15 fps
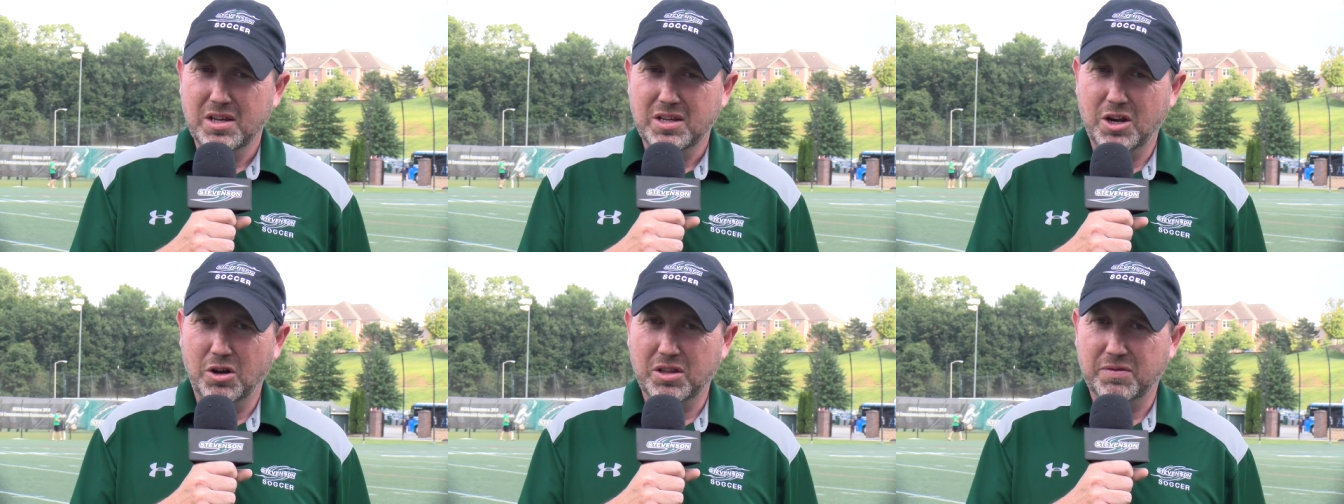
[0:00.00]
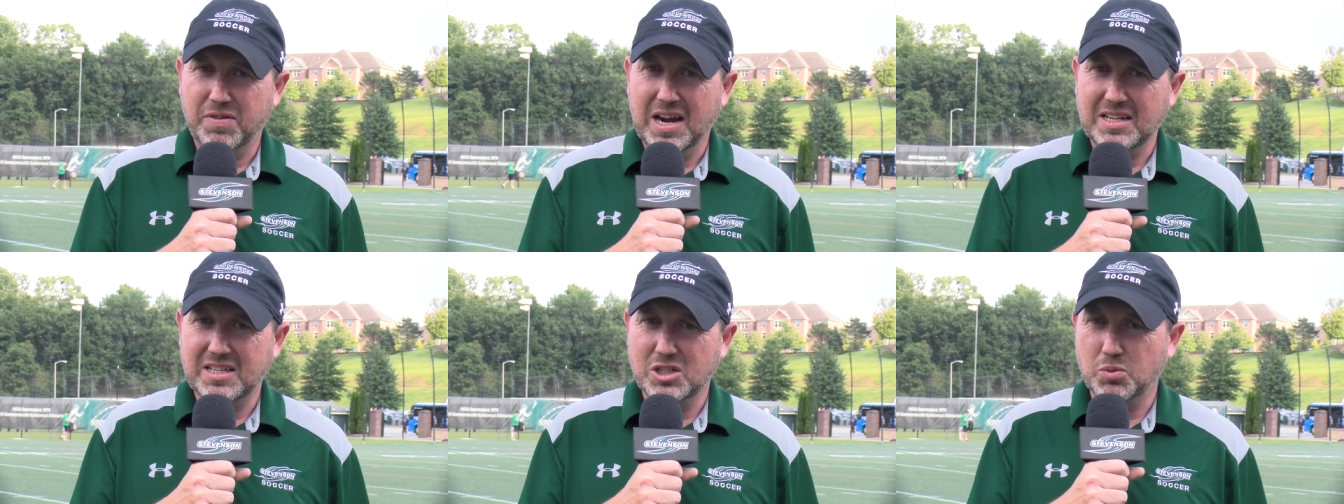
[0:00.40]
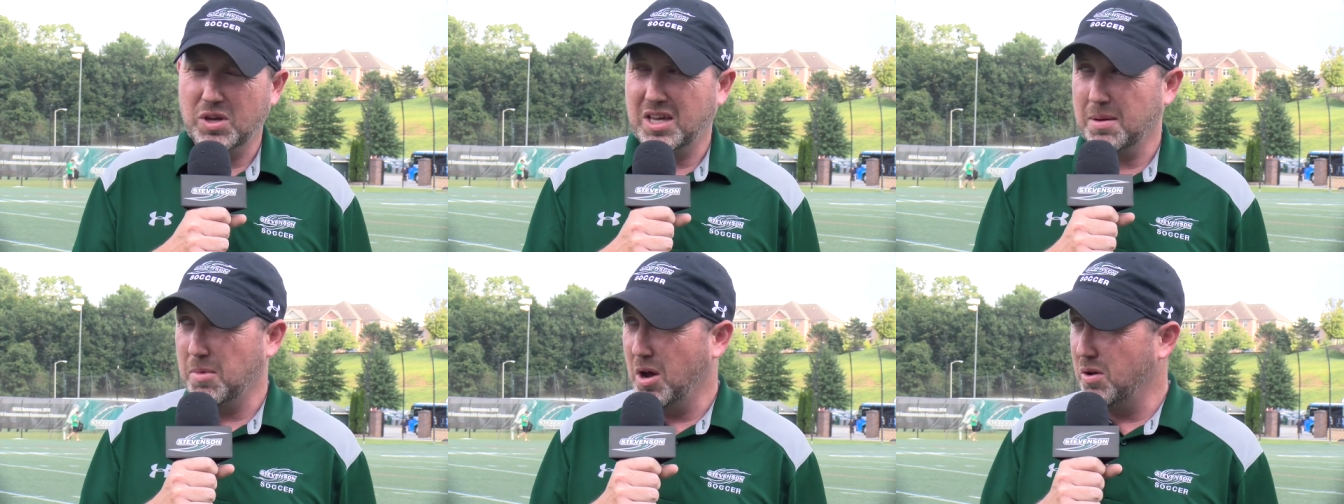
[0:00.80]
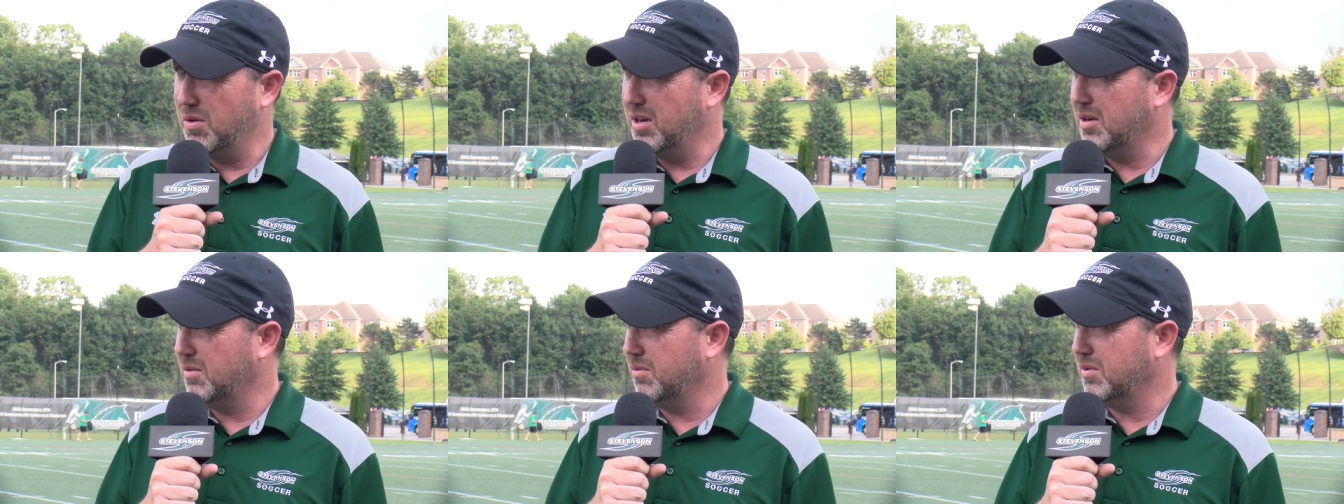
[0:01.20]
you know the fact is we came out
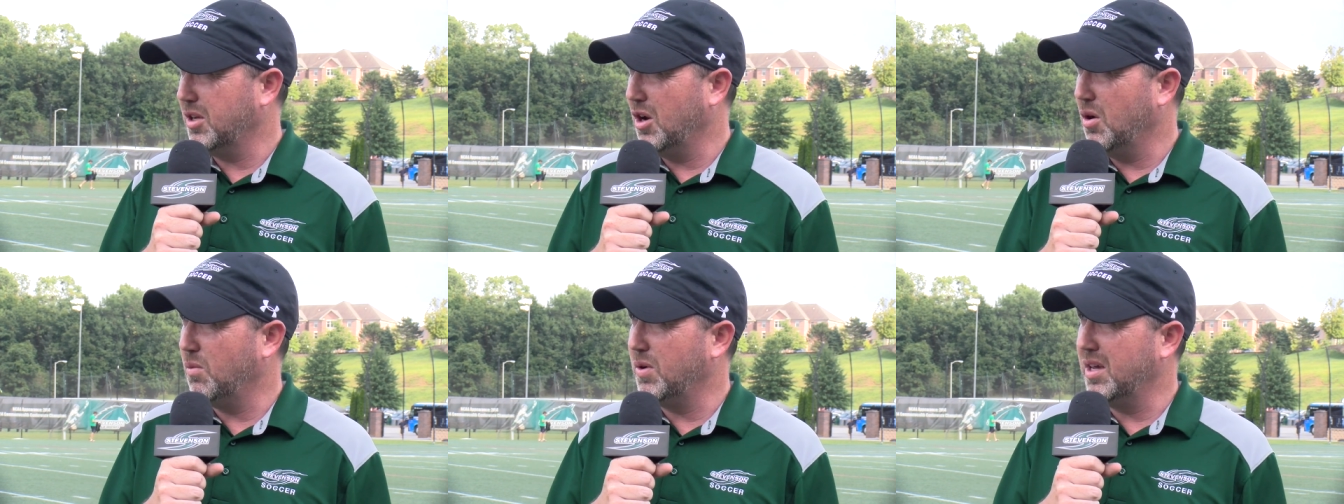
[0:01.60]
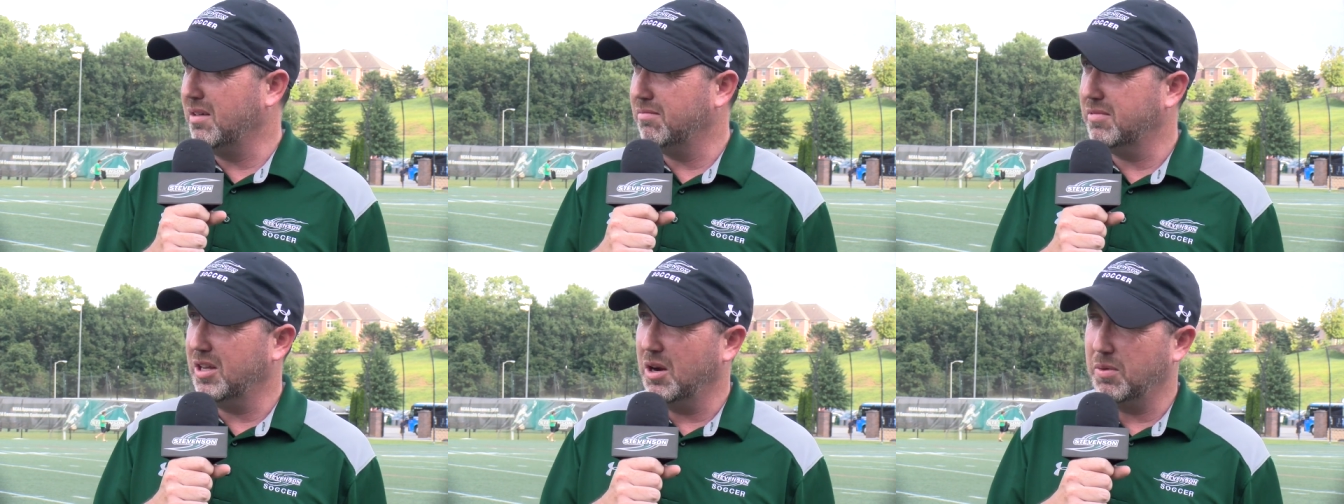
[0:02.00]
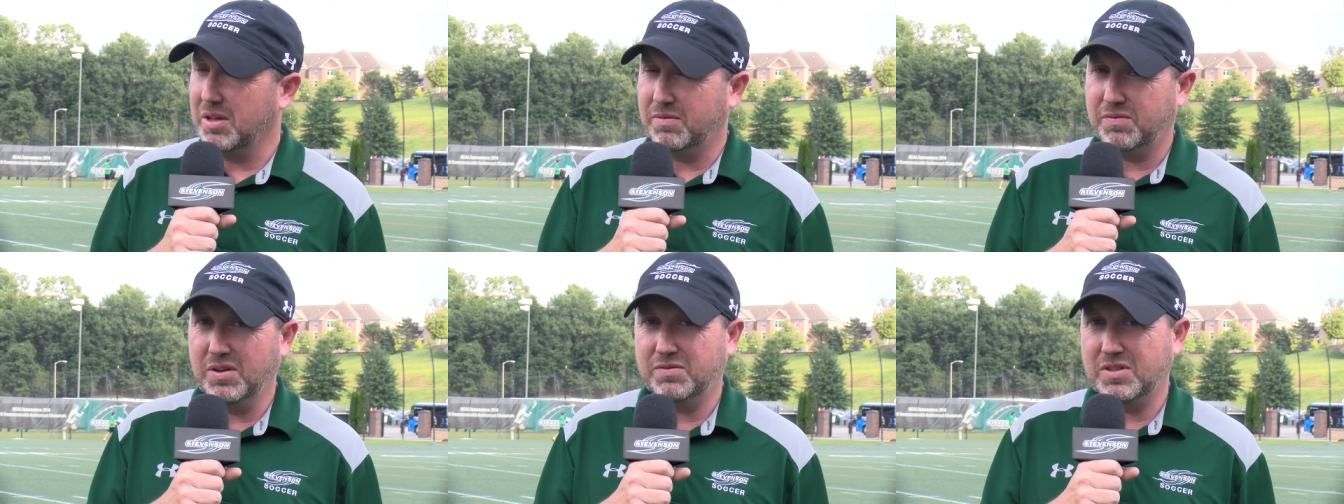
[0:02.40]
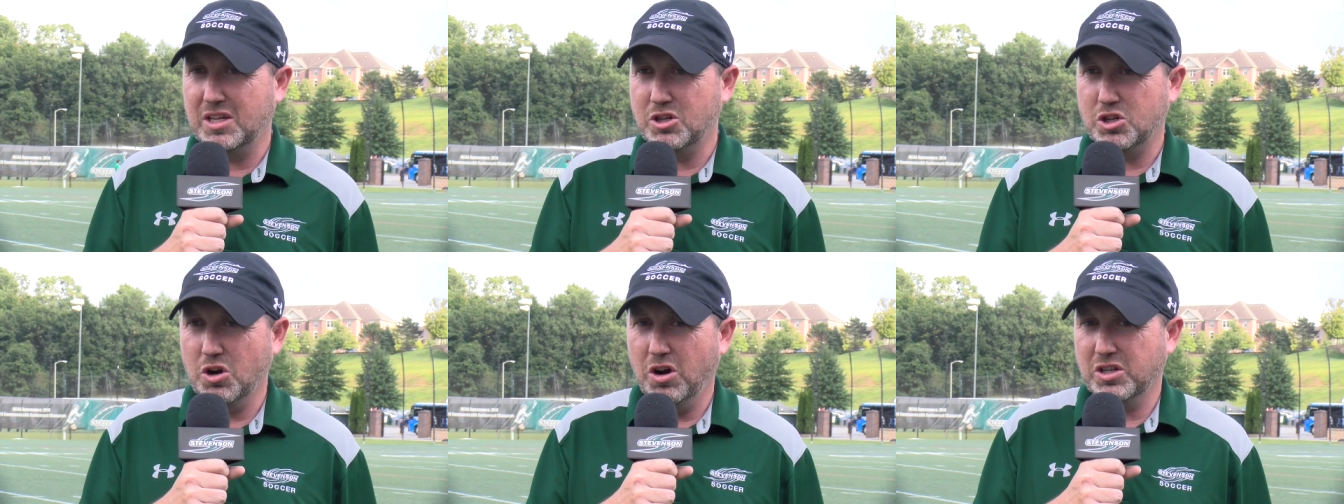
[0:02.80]
and you know we you know we had
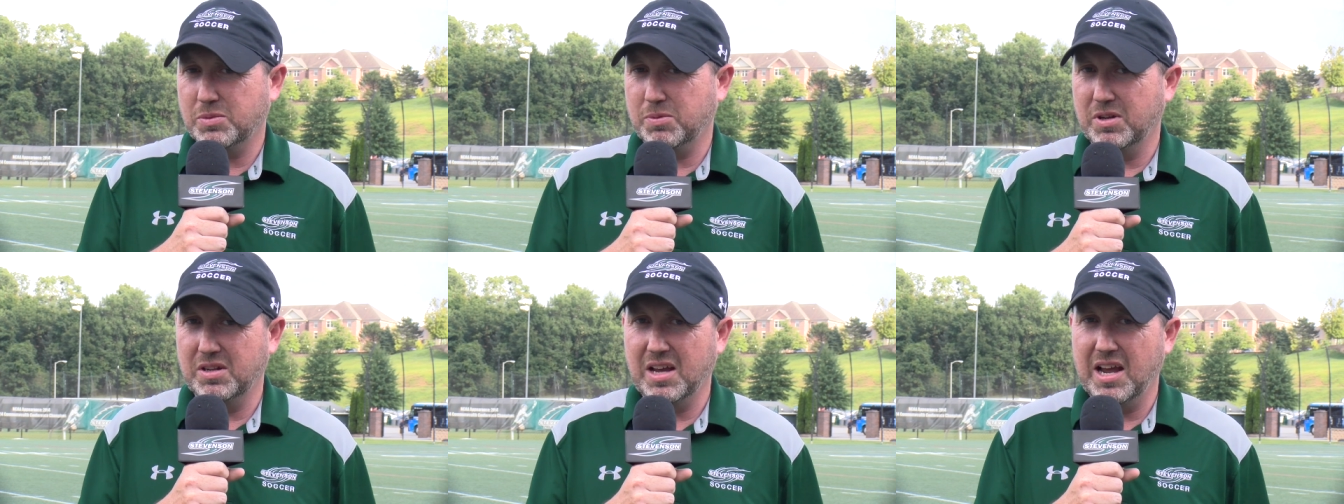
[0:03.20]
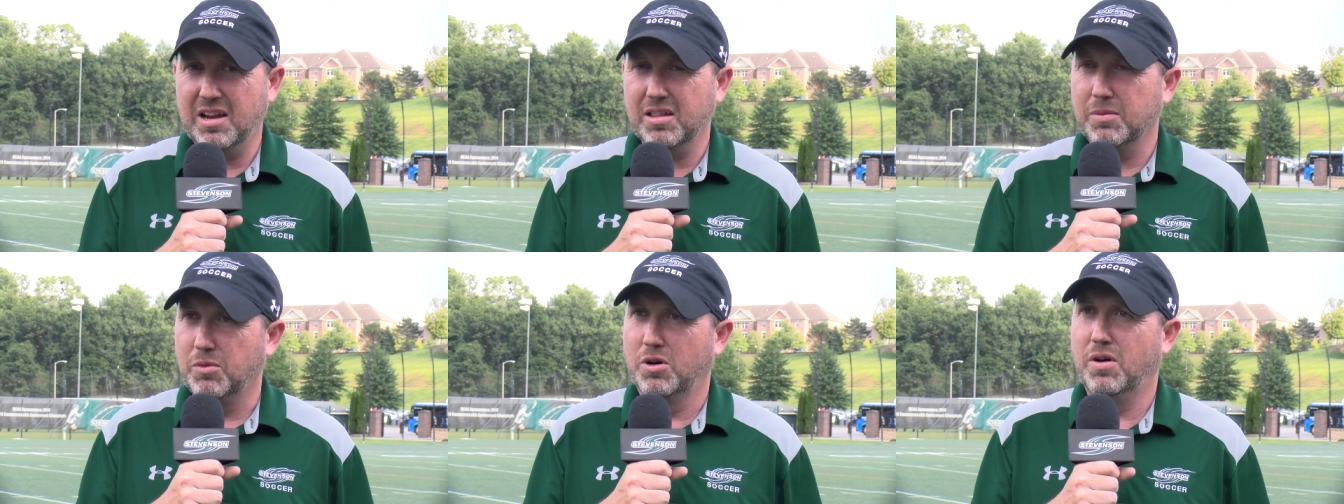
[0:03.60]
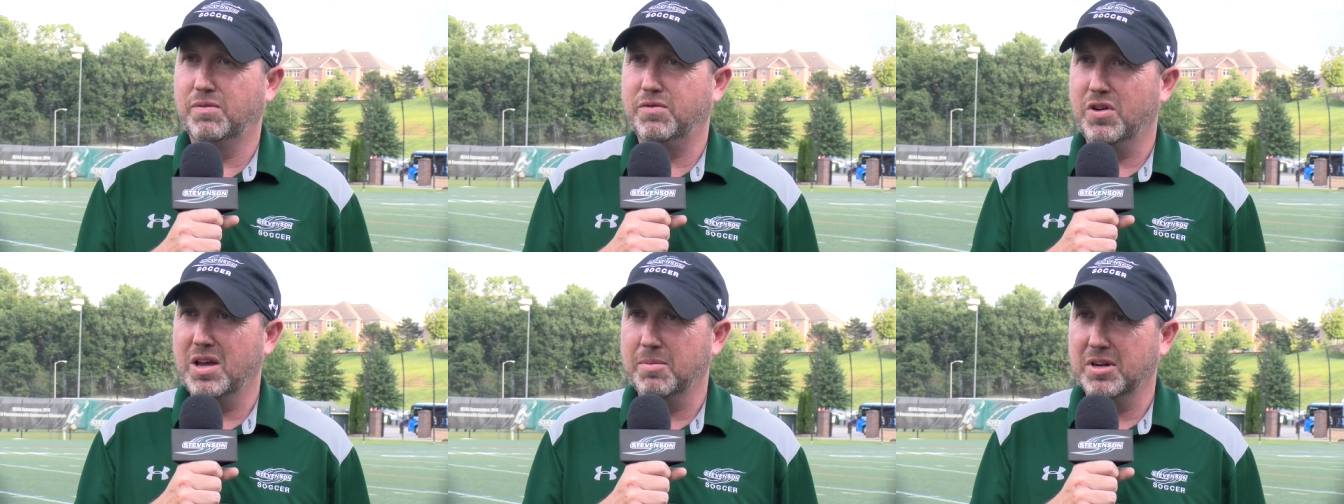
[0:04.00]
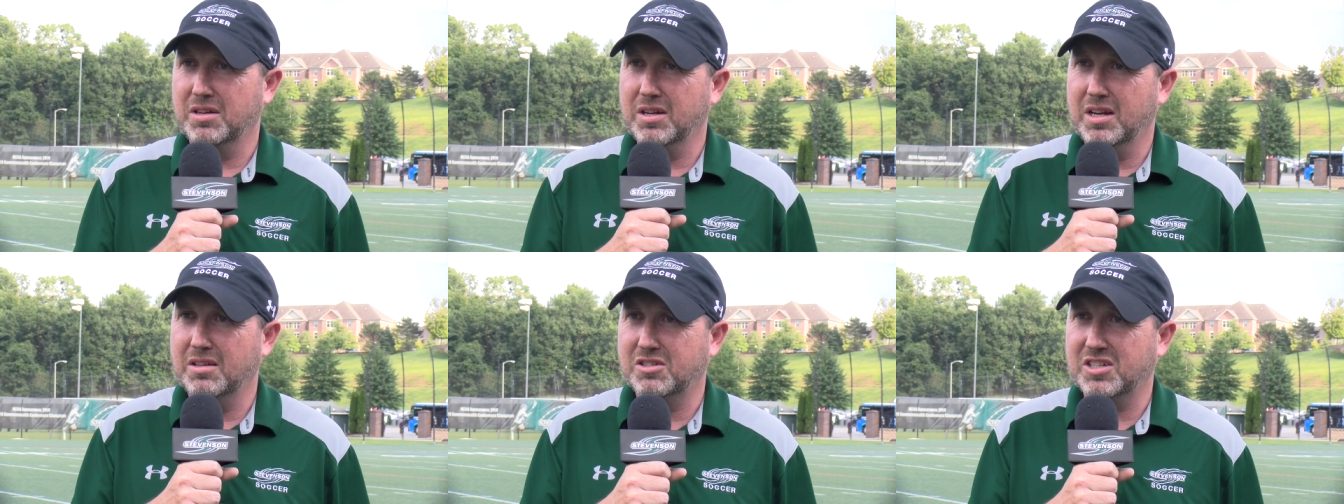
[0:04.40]
15 shots, but nine of them were on frame and,
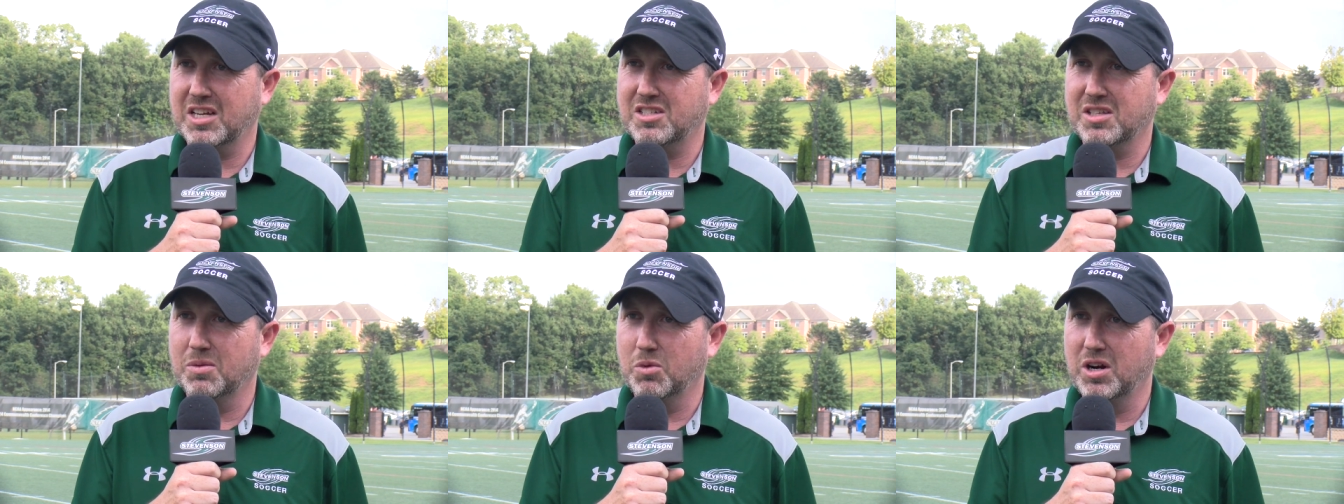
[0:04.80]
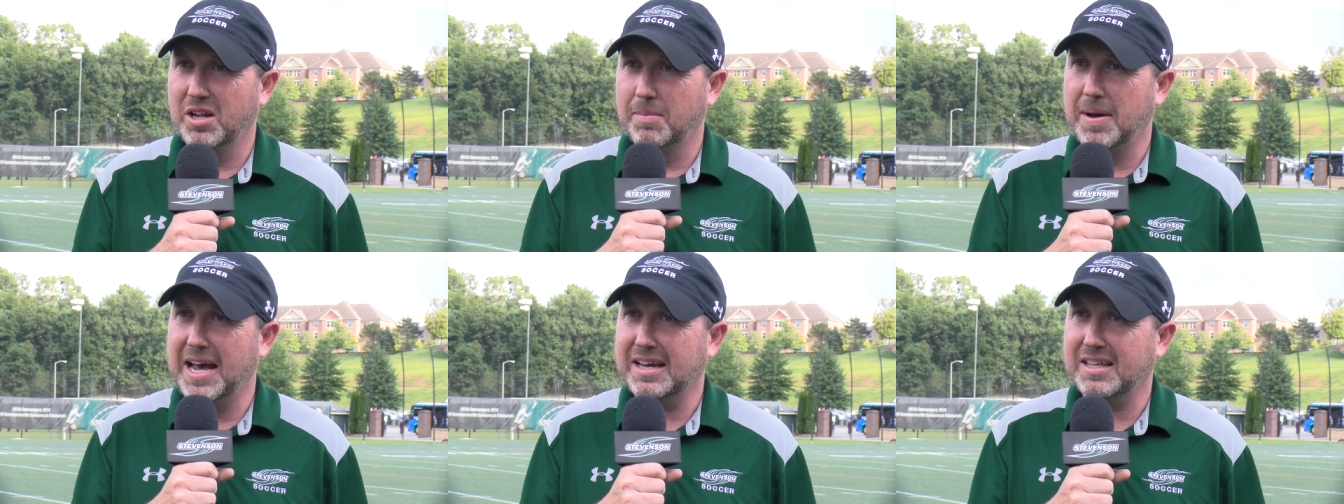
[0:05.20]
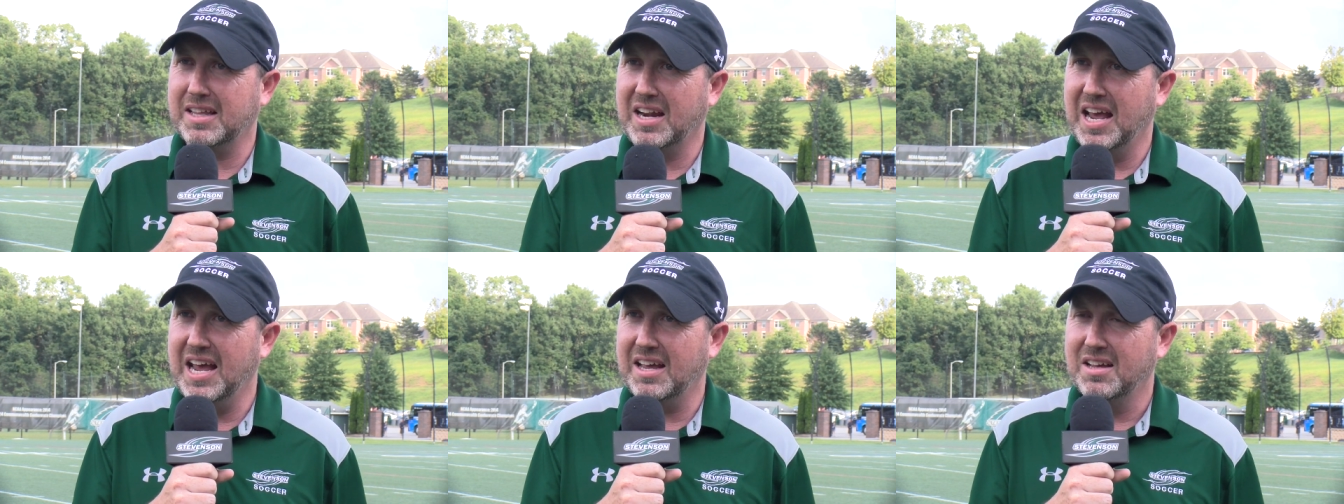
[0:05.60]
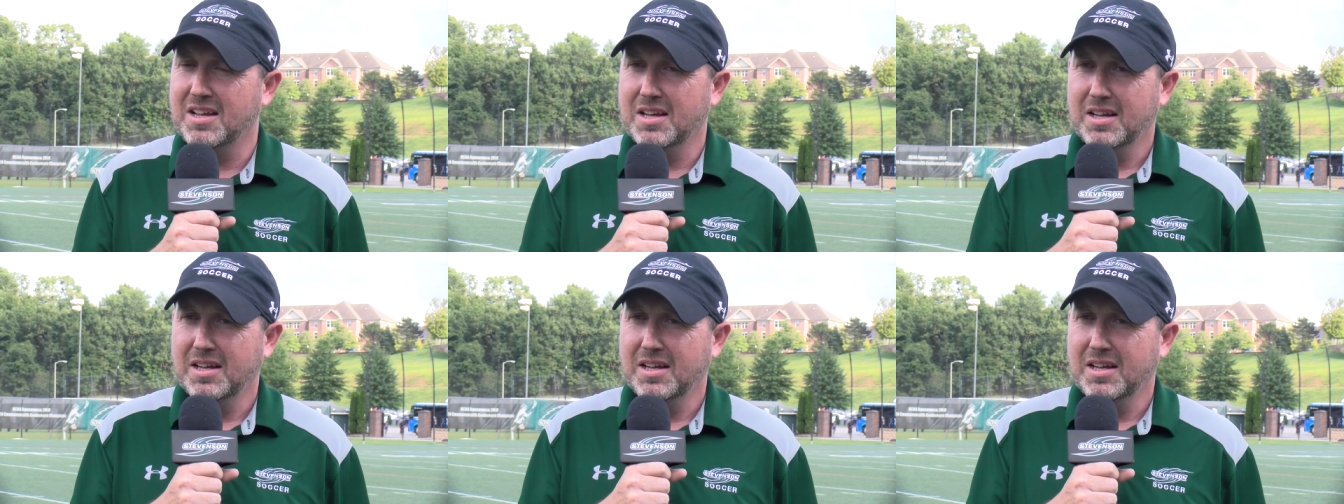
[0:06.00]
and six of them were in the back of the net.